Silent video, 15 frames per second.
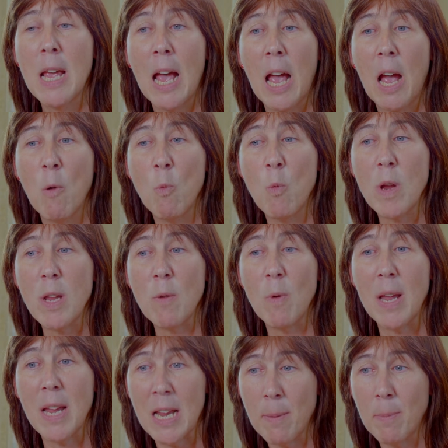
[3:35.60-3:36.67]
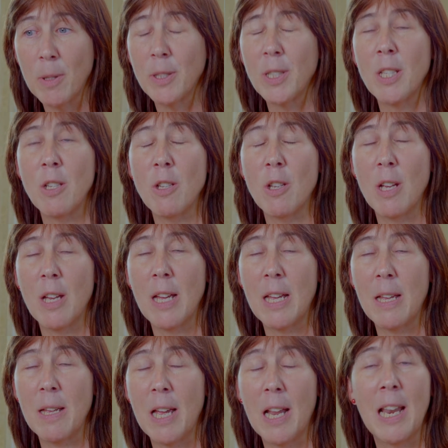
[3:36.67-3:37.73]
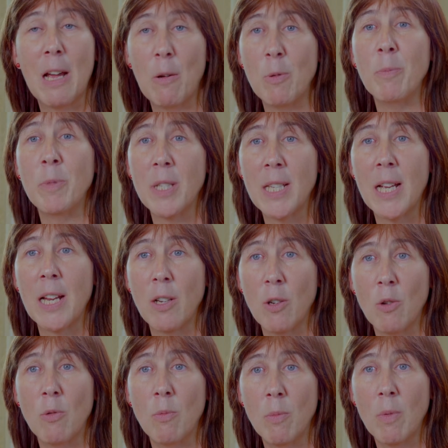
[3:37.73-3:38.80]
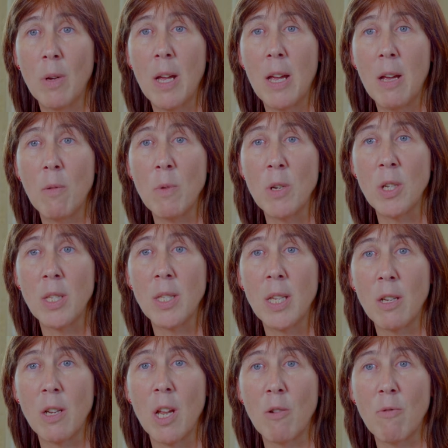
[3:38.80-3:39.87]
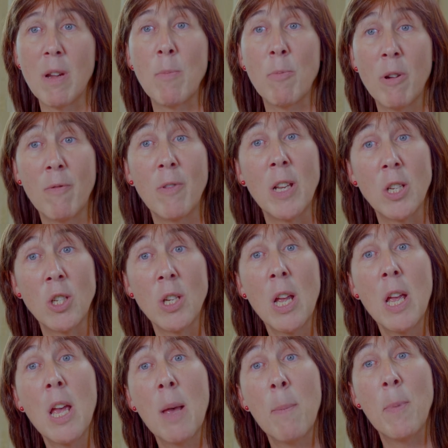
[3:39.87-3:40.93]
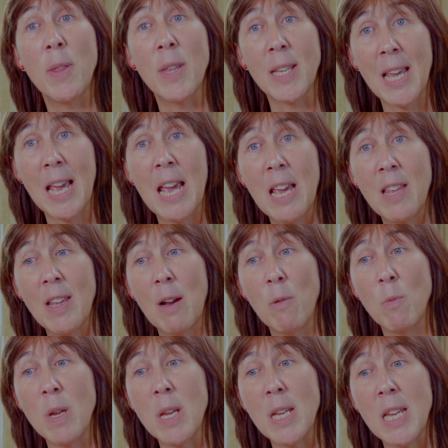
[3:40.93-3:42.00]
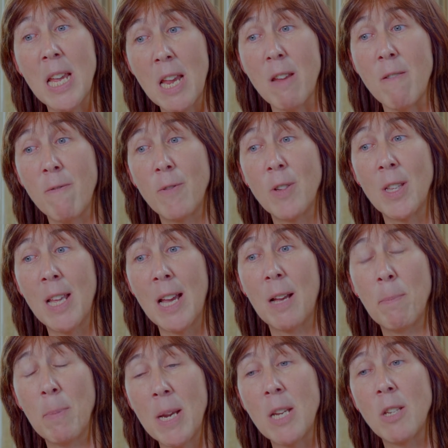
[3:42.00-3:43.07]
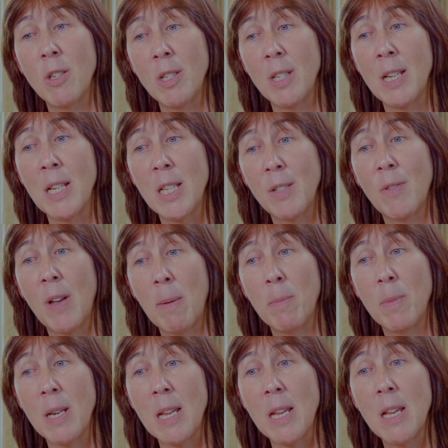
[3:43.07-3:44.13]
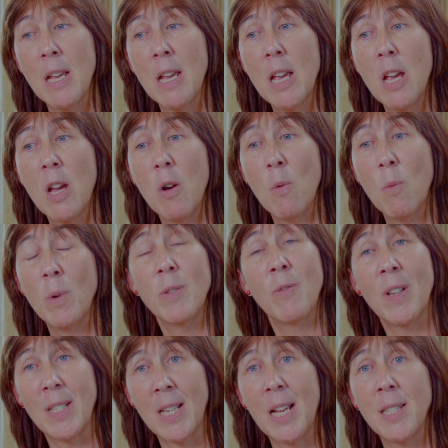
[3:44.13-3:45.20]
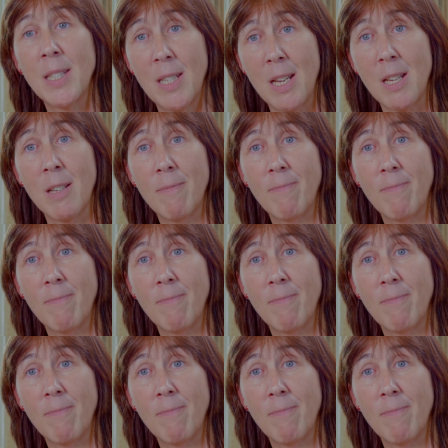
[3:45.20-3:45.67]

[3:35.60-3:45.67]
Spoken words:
And we were able to allow him to die at home, which is a great privilege. But the care that we gave to that patient and his family was fantastic.